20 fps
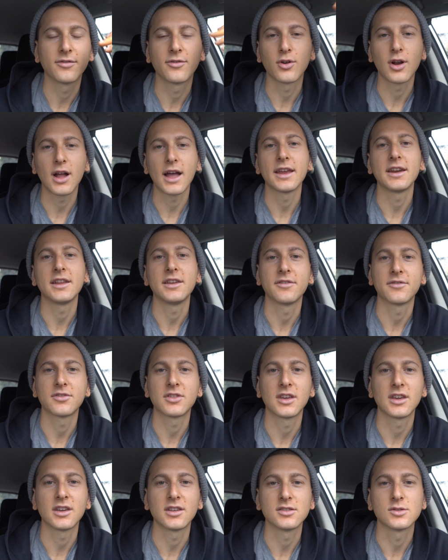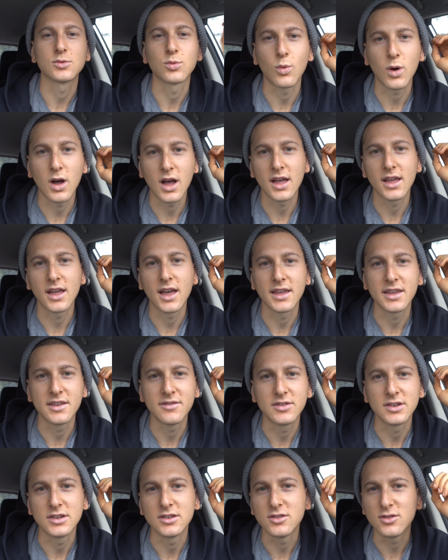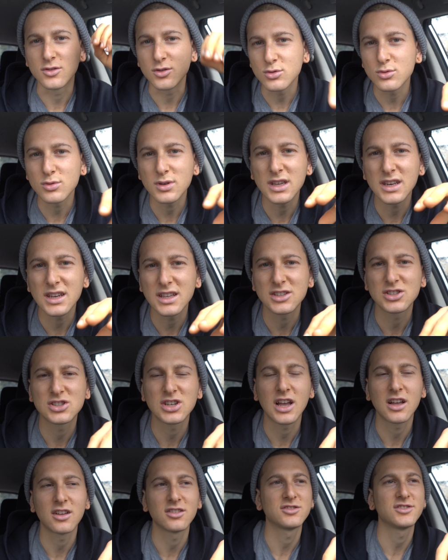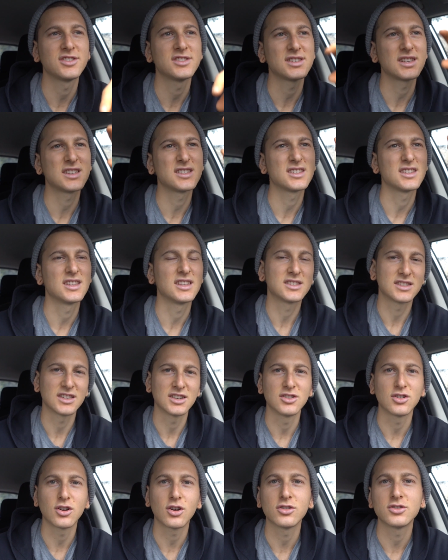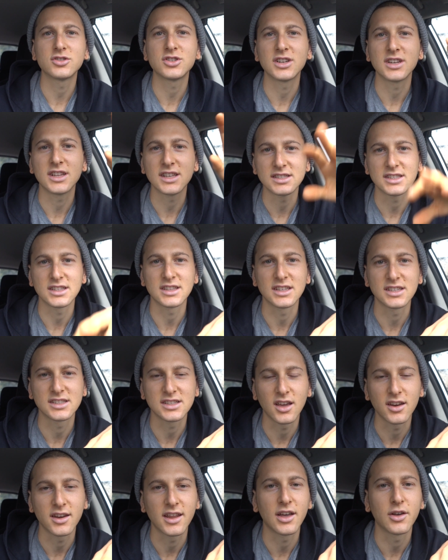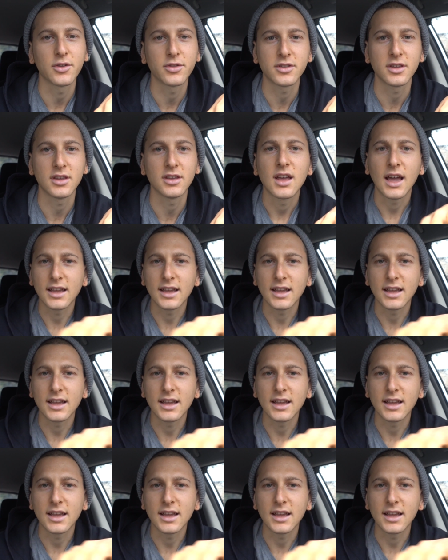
variety of things, why I even do eating challenges, isn't this indulgent, isn't this unhealthy?